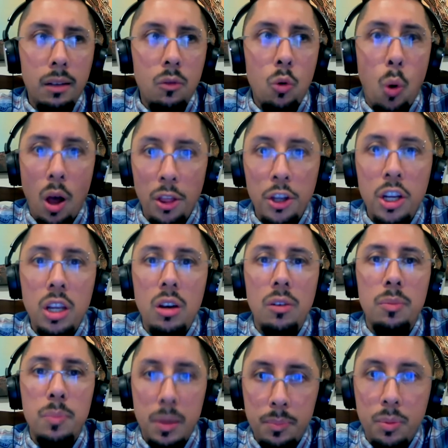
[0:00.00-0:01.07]
quality
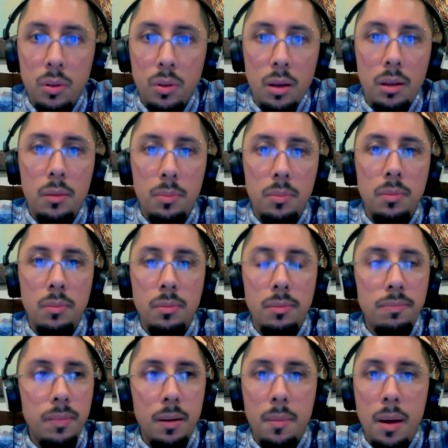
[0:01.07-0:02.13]
of people, like
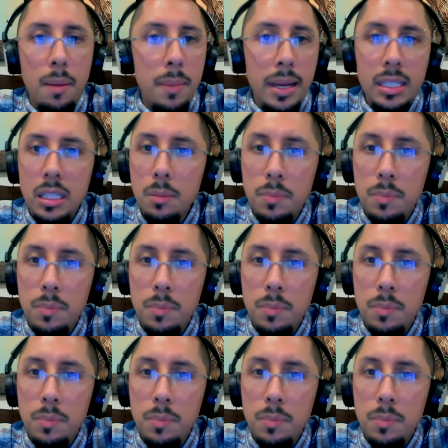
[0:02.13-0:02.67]
amazing